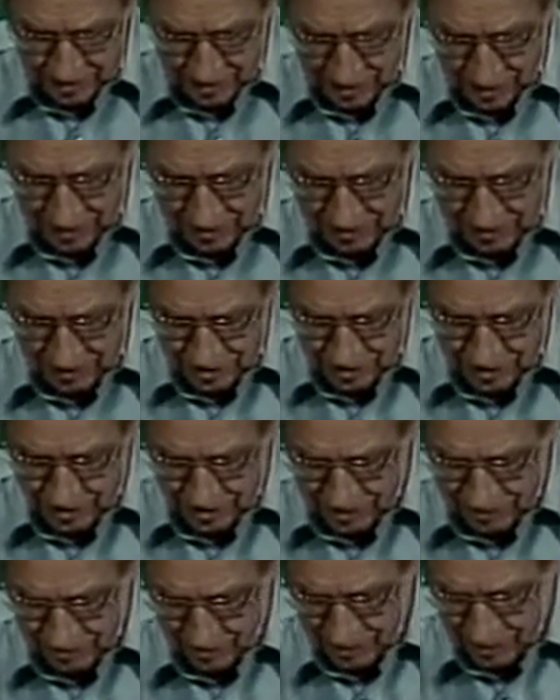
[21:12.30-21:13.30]
part of verse
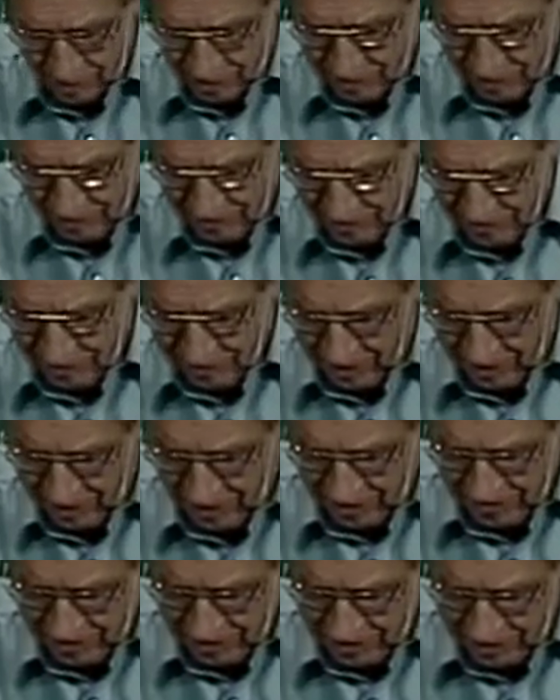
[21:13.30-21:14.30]
7 where we left
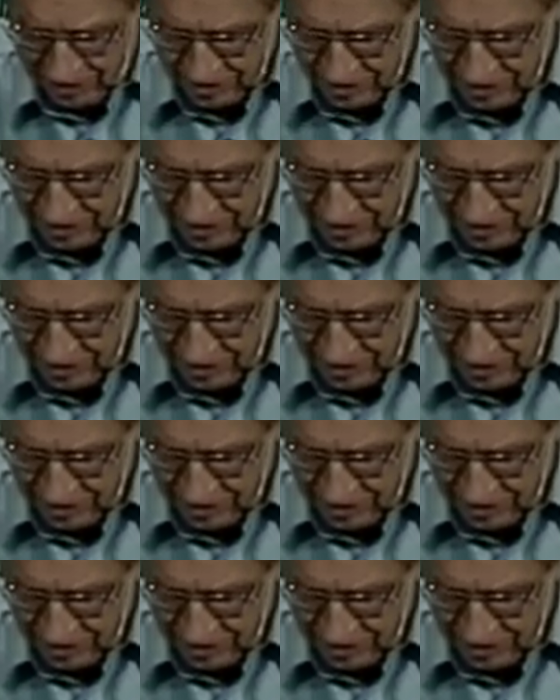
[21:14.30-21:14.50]
off. And